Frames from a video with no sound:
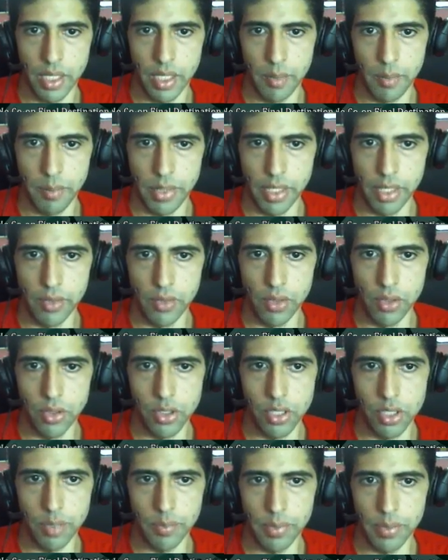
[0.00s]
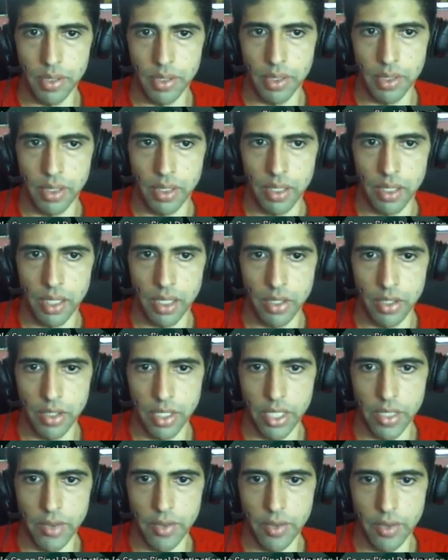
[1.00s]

big roll jump, underneath.